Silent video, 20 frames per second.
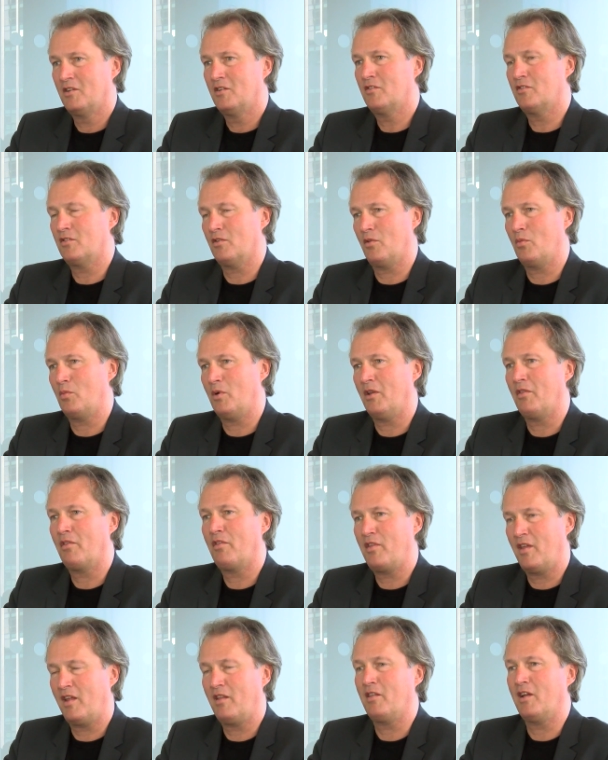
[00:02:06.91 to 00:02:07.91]
So the one
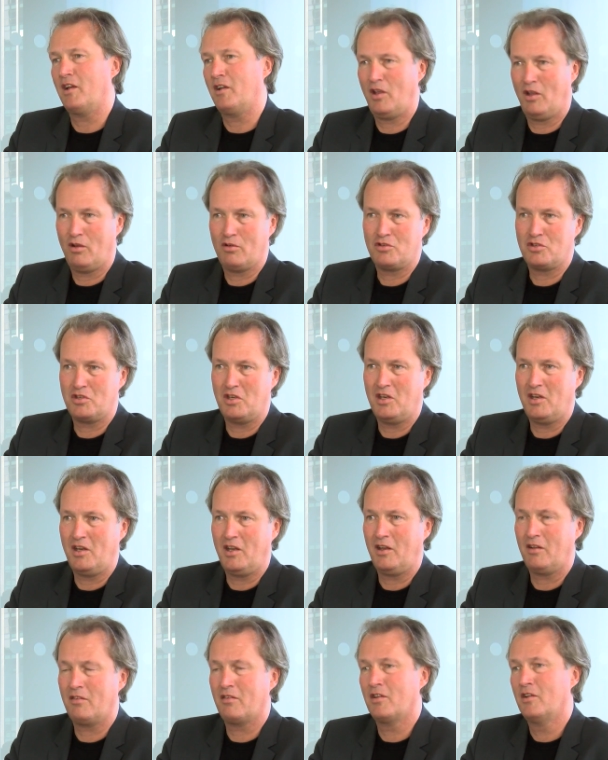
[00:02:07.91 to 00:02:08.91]
thing that he or she
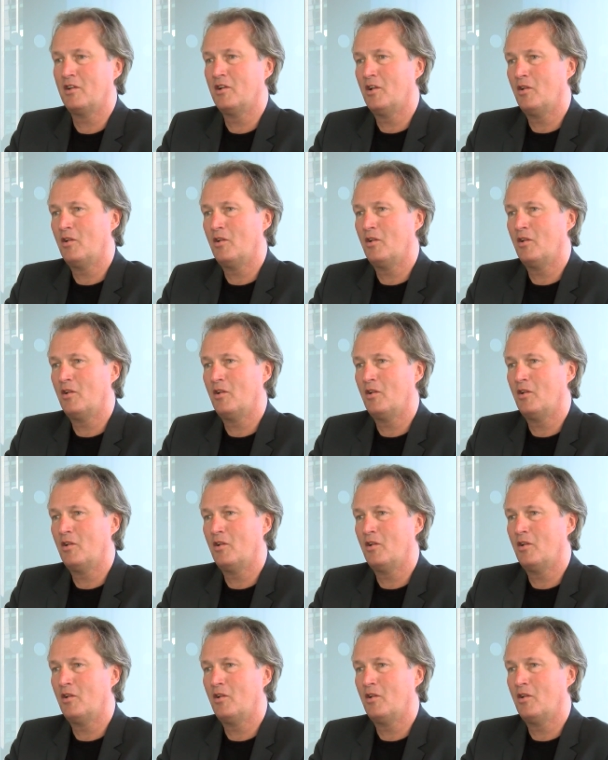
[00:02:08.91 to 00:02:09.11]
needs